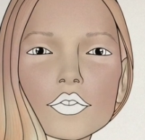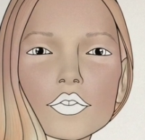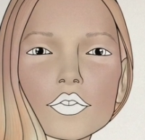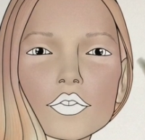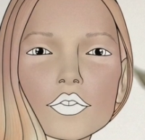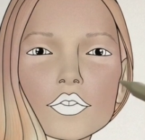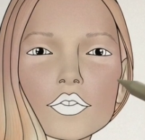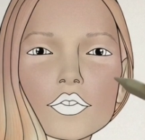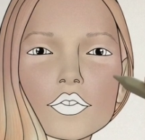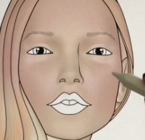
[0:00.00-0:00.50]
of
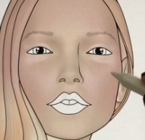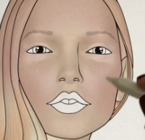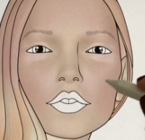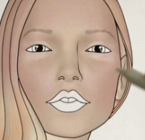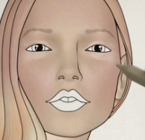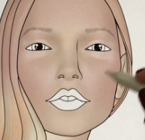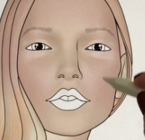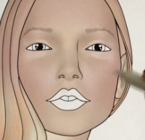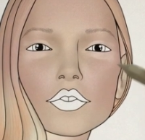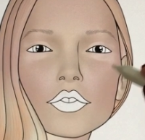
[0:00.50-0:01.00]
these
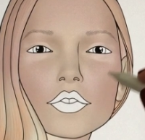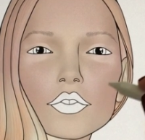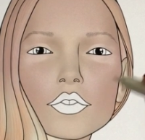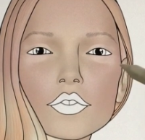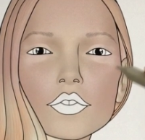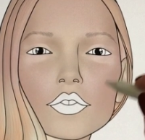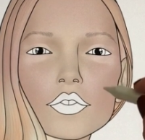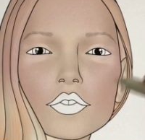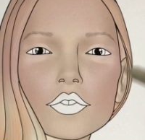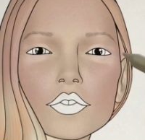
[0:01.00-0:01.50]
colors
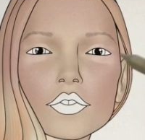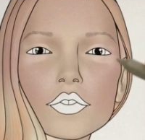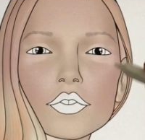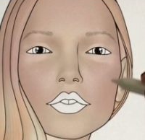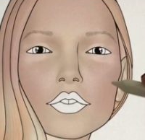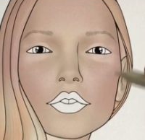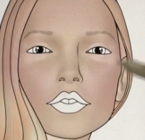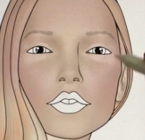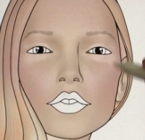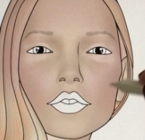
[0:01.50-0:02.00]
for the
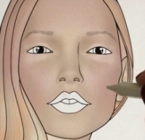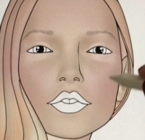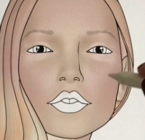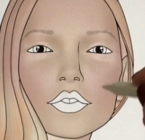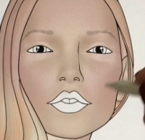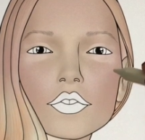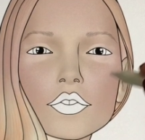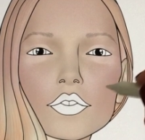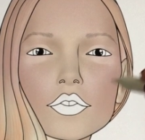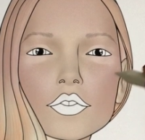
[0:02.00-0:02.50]
blush
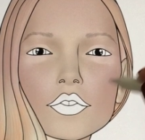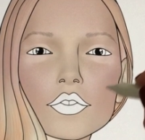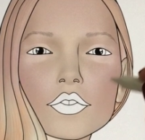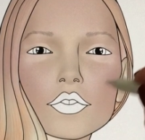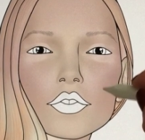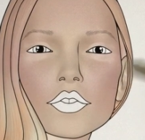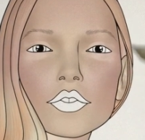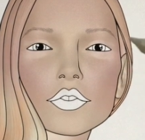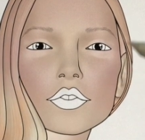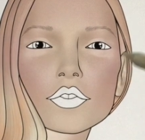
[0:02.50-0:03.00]

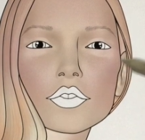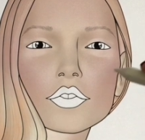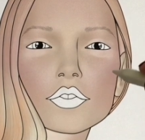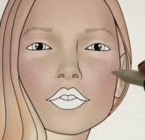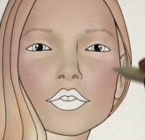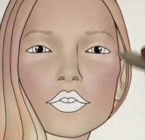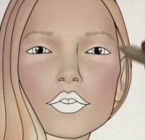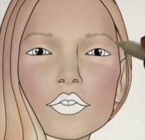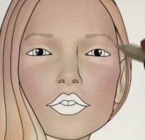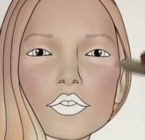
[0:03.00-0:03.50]
are
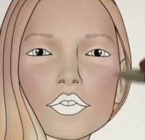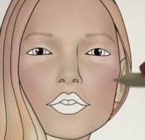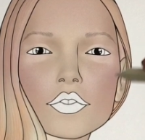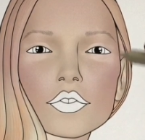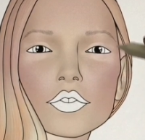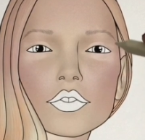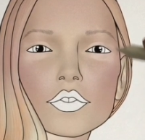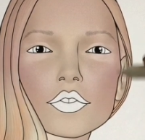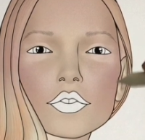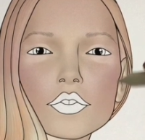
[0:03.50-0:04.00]
actually quite
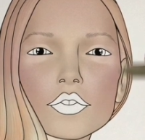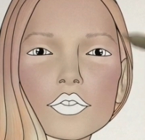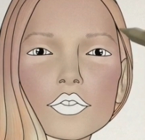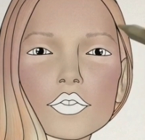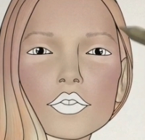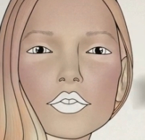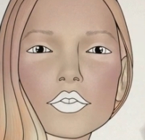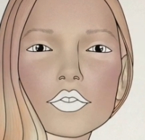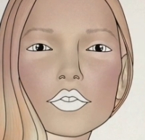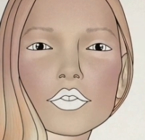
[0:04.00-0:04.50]
nice
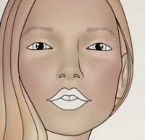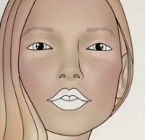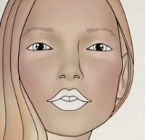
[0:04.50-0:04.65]
for this